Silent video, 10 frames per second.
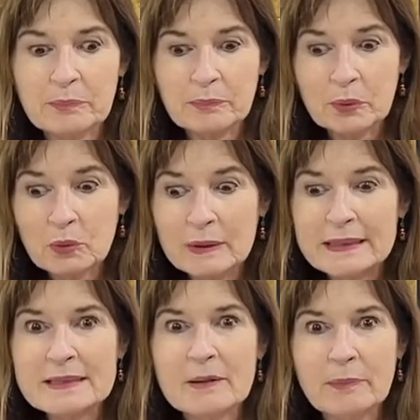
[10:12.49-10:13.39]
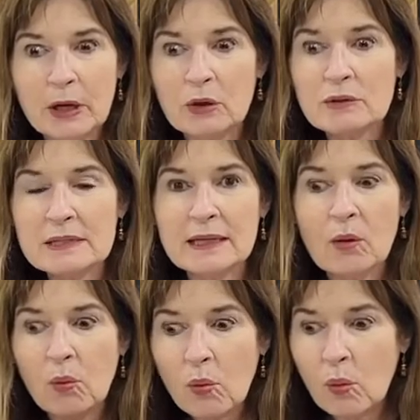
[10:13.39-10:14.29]

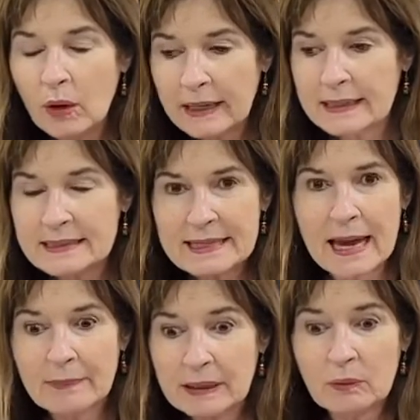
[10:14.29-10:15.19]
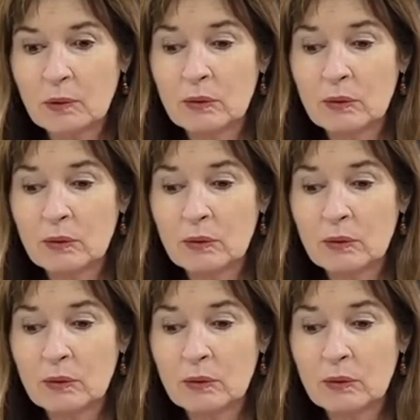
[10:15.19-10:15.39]
presupposing what is happening?